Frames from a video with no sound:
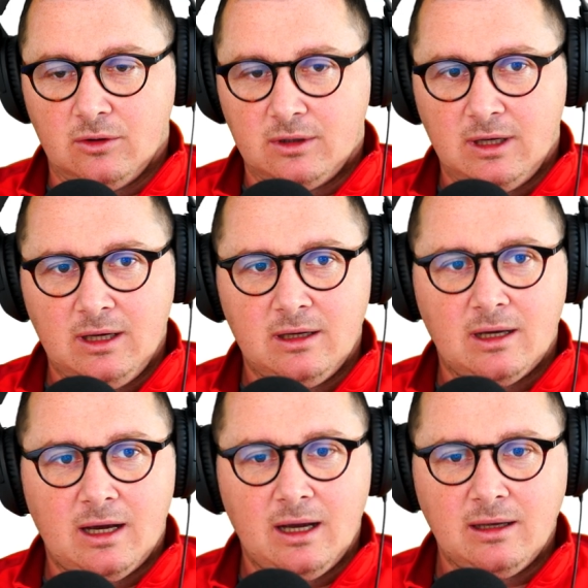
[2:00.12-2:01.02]
okay,
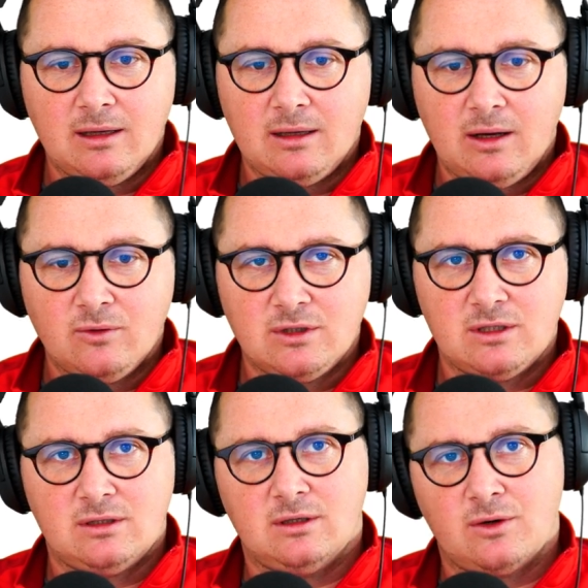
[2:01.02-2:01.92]
I can now
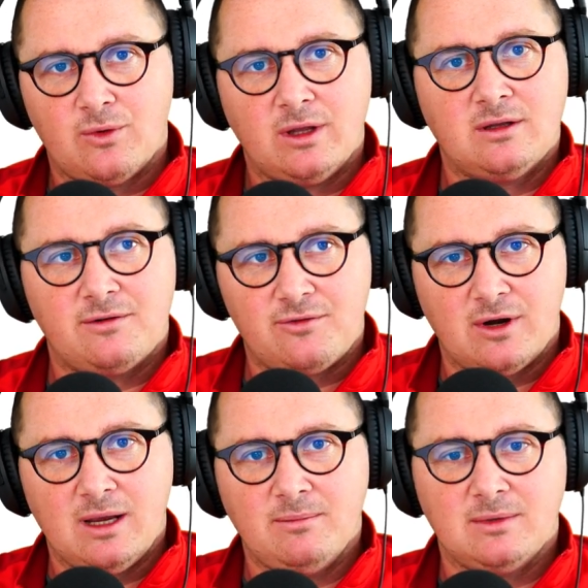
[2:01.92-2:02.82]
just create the
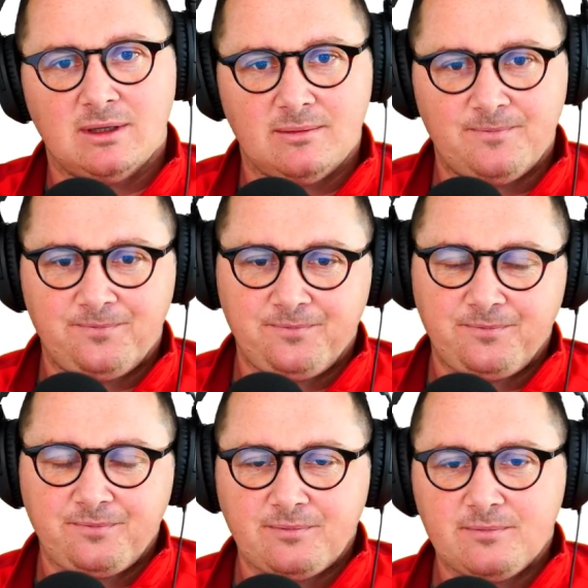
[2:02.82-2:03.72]
frame the
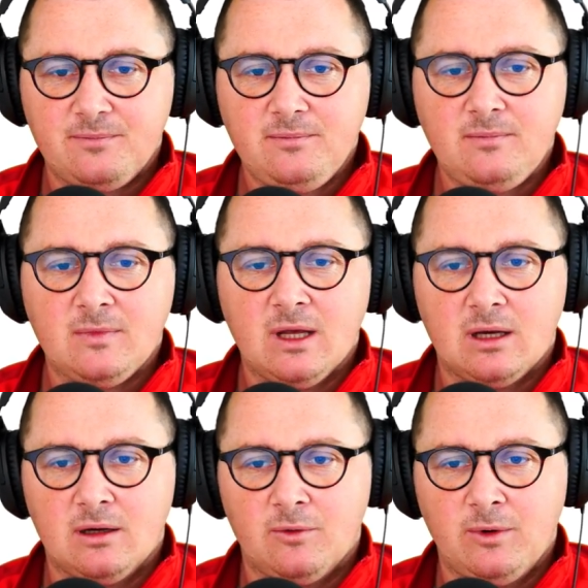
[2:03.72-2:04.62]

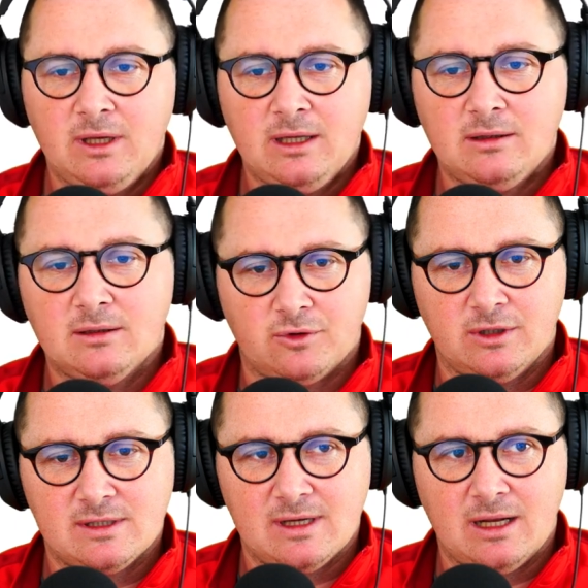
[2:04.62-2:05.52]
uh, we need for
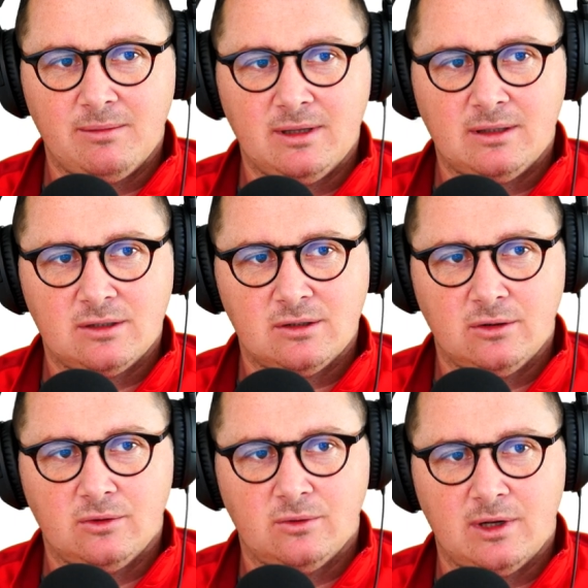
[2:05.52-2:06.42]
this element. So
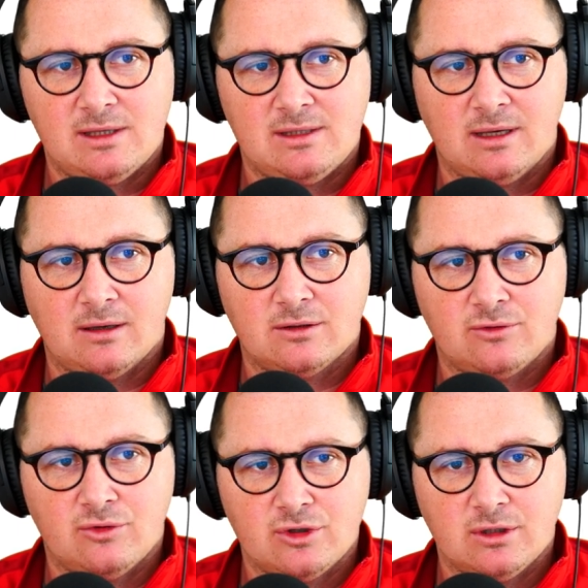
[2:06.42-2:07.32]
let's take
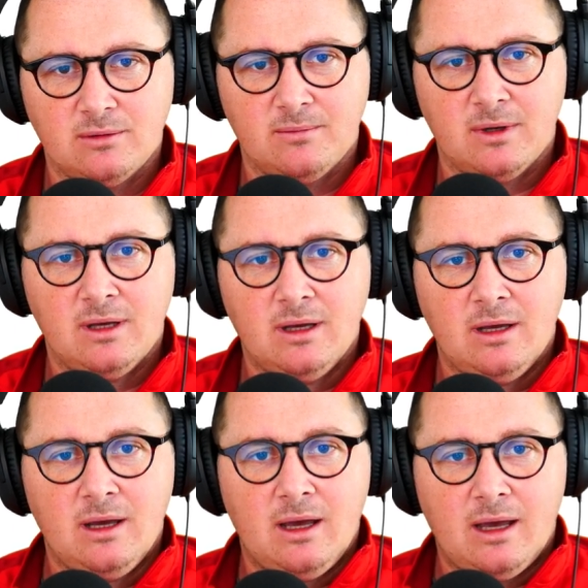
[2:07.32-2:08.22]
extrusion.
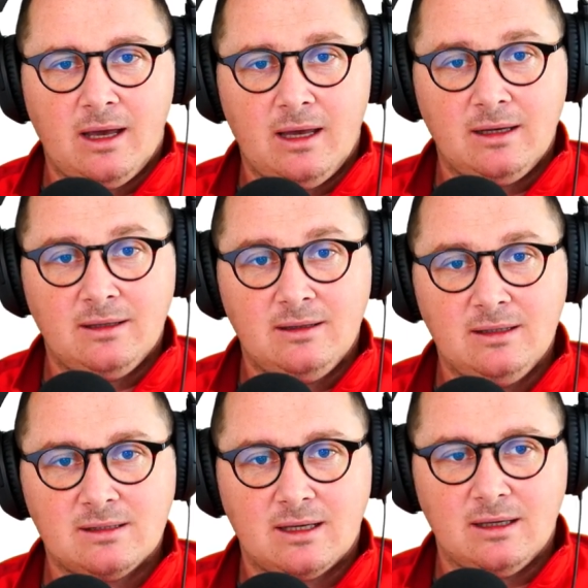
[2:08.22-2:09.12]
And in
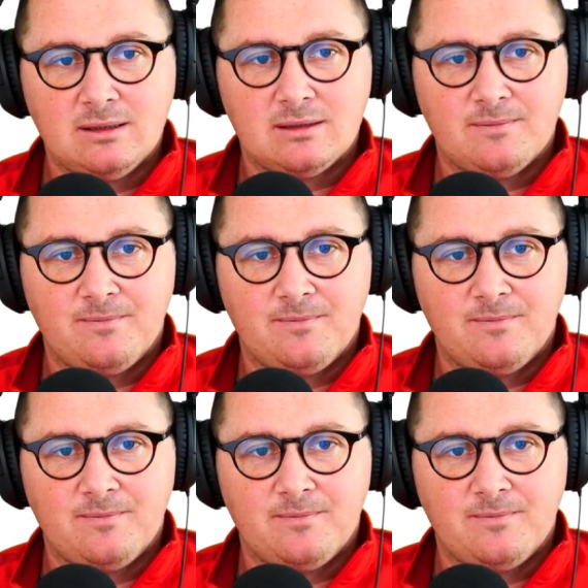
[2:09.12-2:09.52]
this case,